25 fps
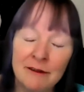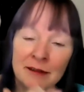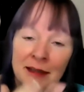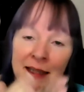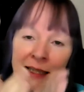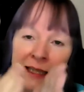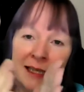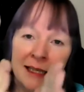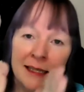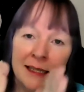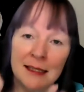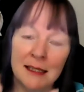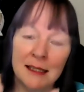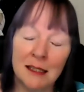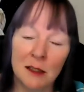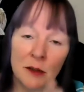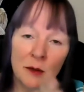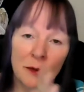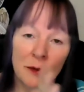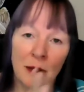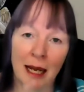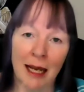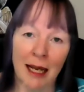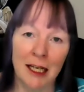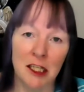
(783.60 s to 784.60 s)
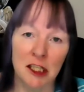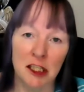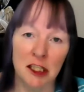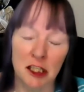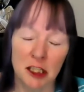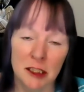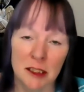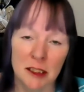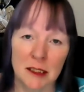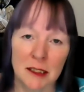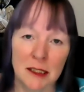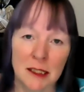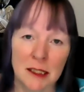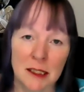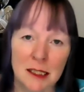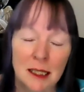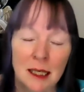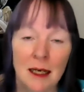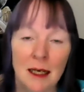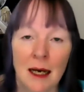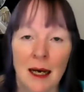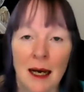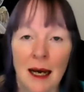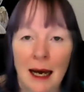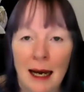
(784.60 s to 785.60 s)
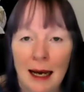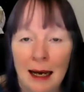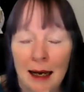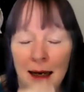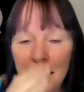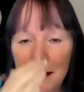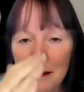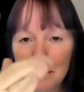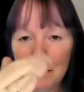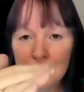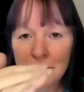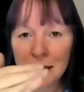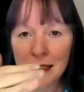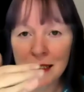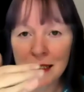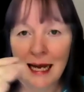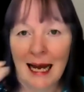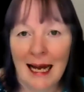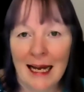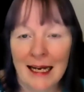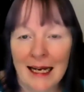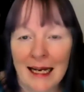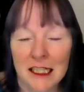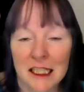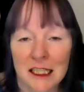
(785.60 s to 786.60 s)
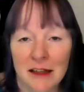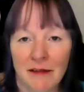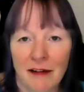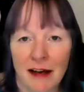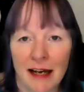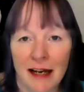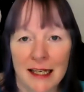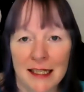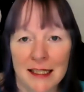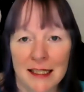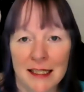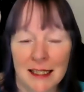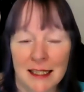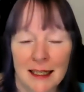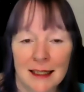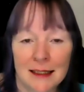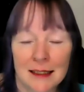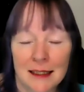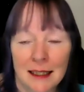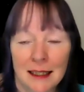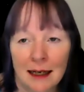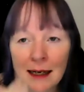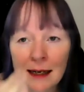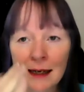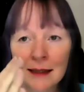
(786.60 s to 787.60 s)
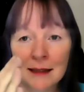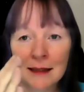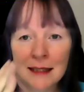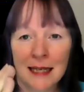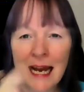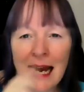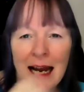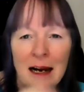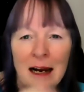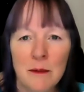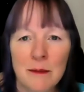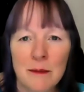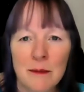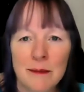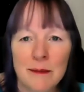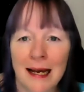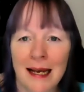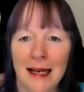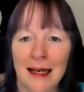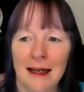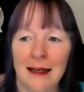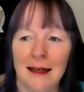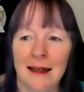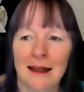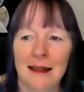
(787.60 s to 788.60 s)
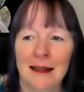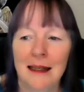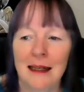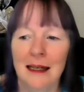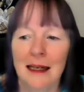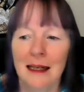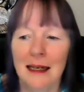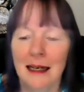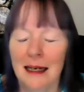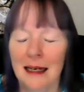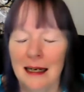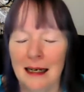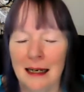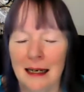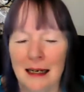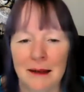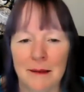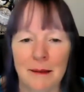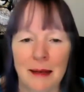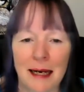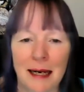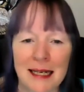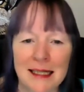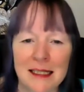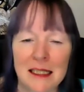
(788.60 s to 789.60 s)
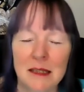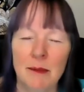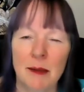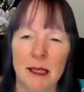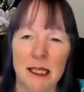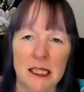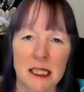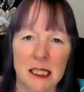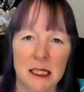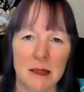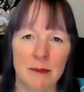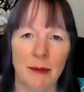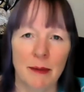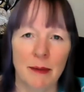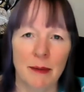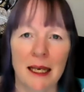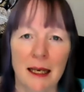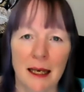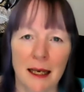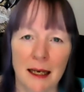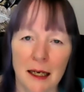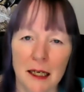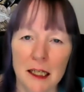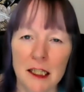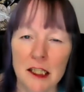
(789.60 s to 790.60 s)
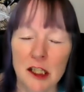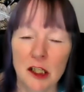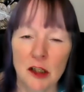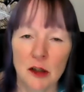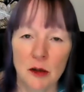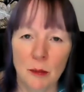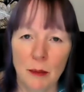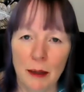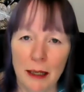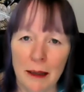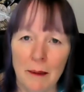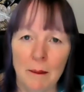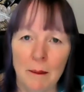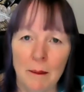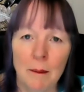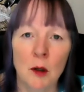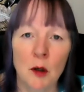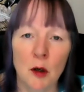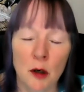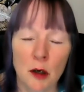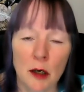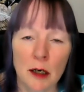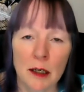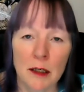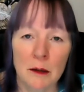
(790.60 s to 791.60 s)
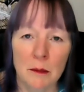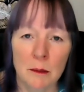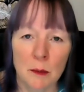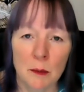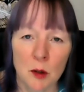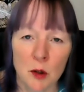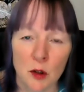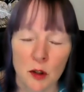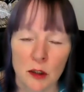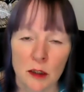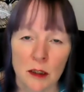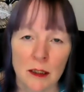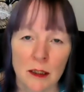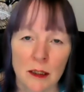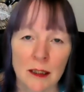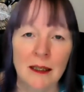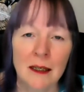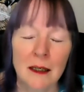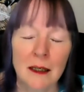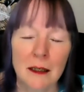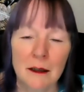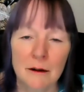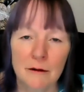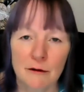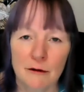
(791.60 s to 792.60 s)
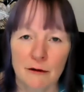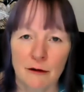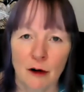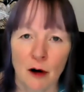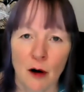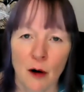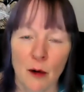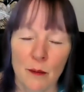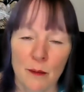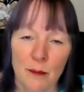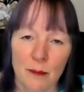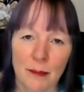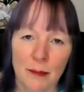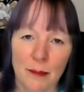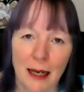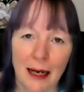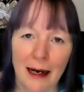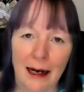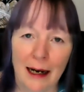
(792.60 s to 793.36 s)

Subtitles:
these lunations that activate it, and Haumea has been speaking to me more and more from